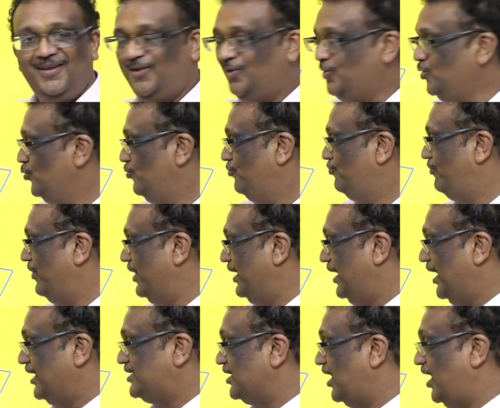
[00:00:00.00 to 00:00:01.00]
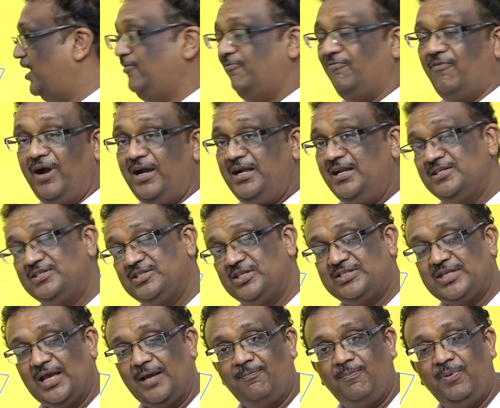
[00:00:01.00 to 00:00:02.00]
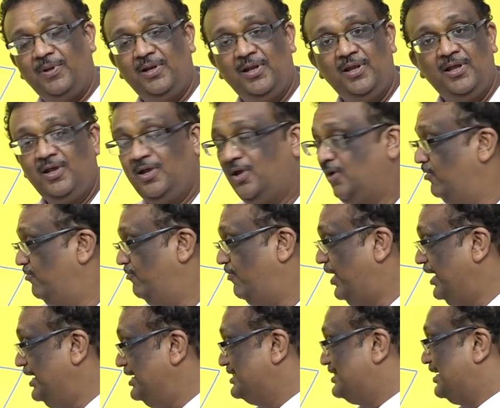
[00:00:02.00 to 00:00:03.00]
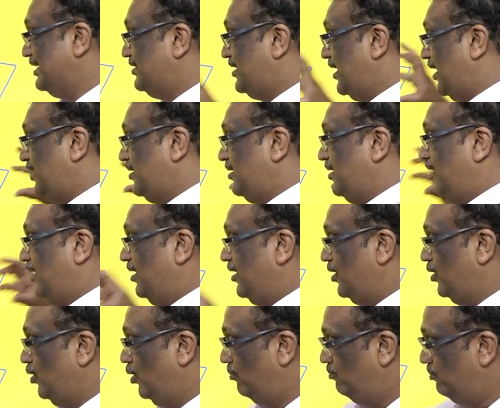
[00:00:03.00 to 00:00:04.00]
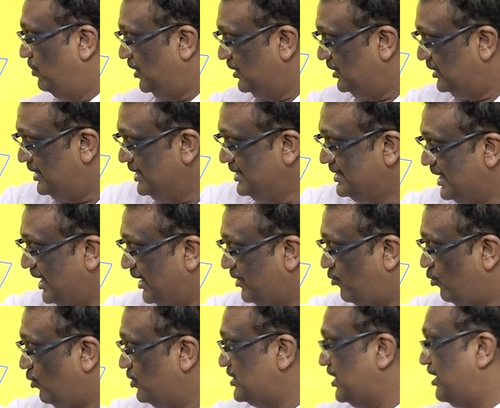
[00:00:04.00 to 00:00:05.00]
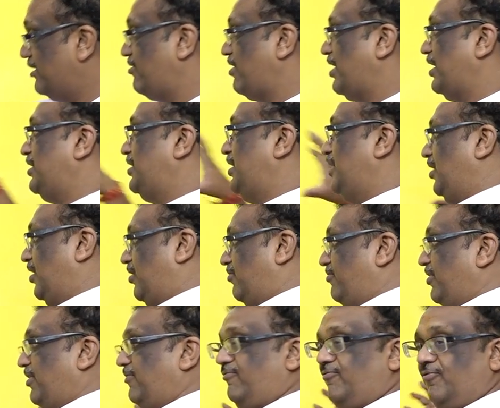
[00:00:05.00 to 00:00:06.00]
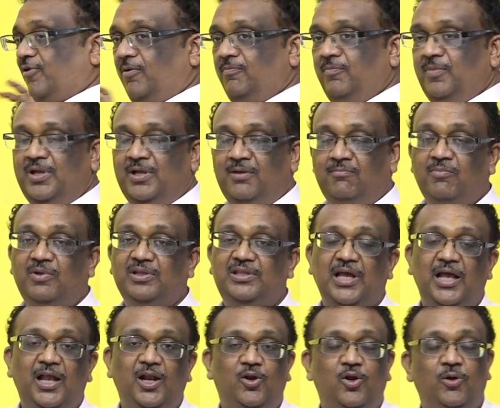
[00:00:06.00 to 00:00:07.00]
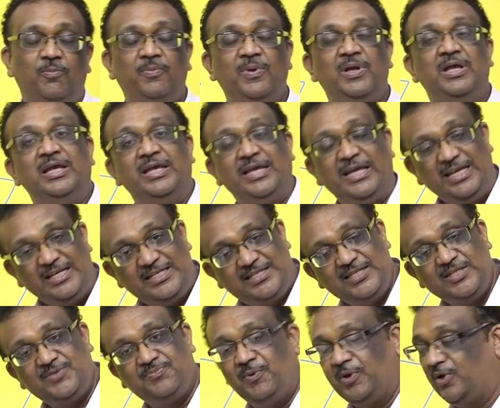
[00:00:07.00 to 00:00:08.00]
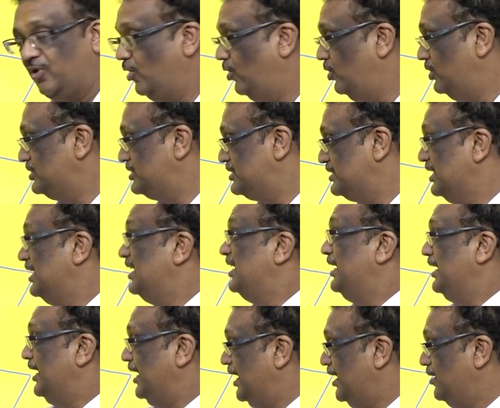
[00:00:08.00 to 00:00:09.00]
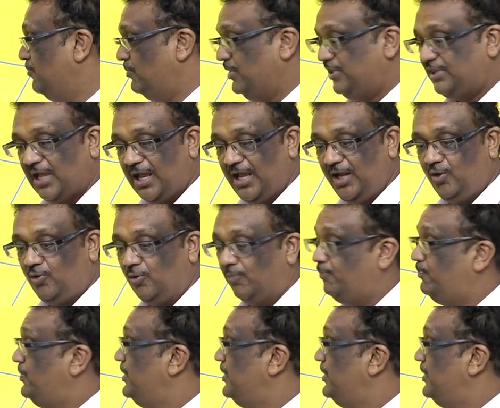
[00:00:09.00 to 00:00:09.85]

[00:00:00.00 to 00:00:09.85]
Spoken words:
you find, and why does this happen? Why is it that, these electrons are attracted away from methyl group? It is because in methyl group,